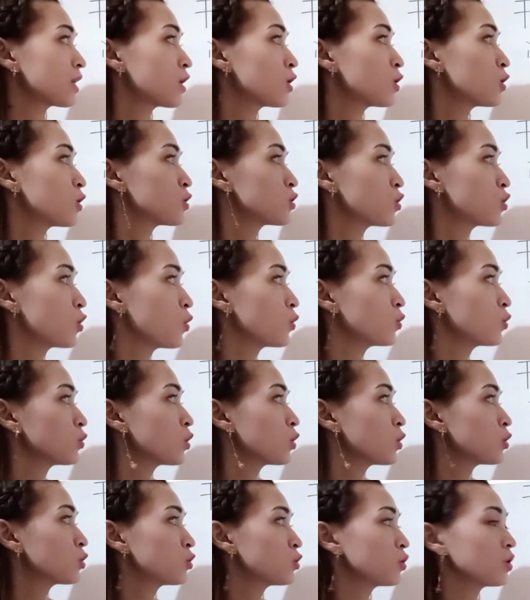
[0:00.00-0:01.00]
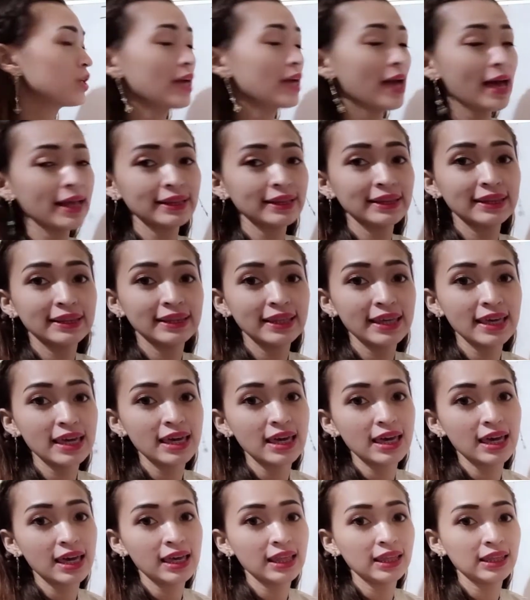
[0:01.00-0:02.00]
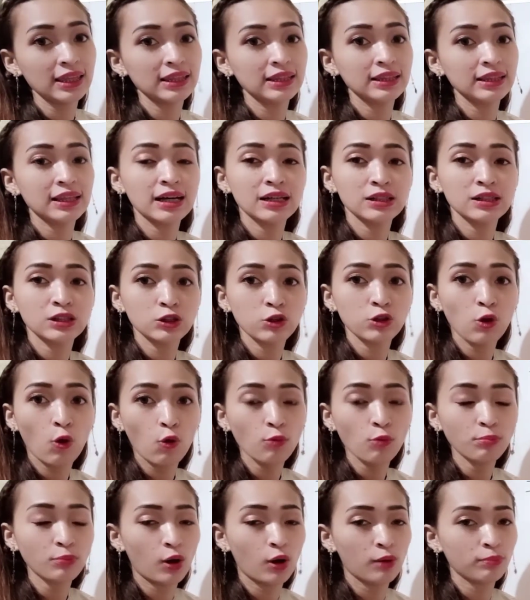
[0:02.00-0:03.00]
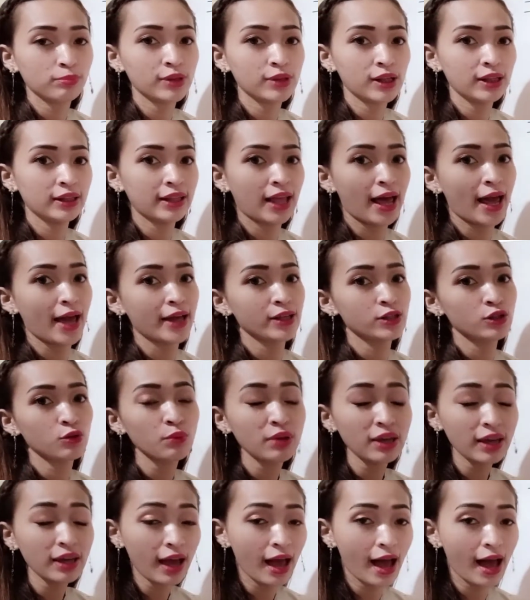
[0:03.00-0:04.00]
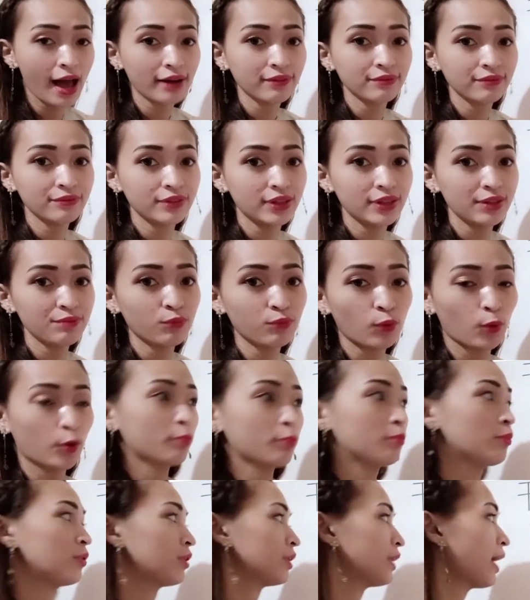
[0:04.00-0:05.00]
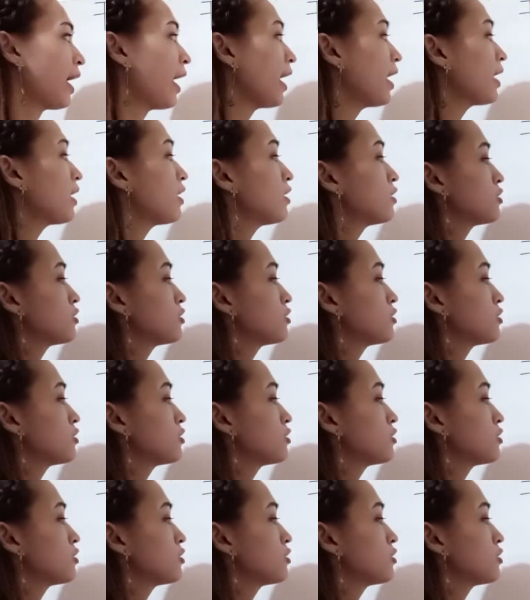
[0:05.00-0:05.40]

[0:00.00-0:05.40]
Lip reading: So to get the slope of the line, so we have the formula.